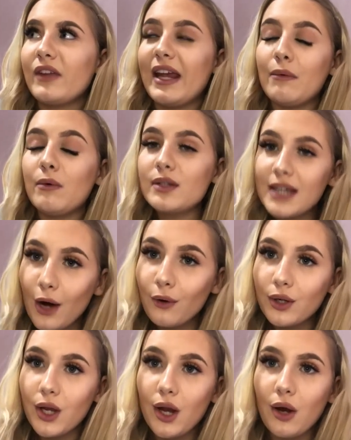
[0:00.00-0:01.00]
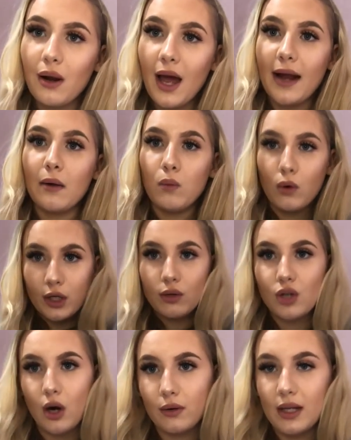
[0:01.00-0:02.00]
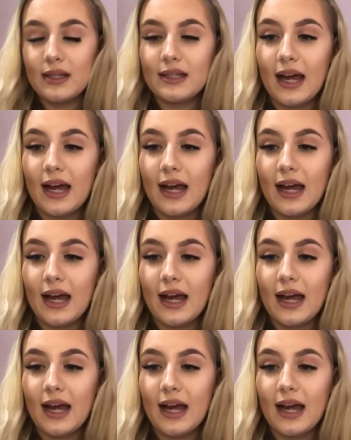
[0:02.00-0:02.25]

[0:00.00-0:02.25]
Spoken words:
it will tell you like what you don't need to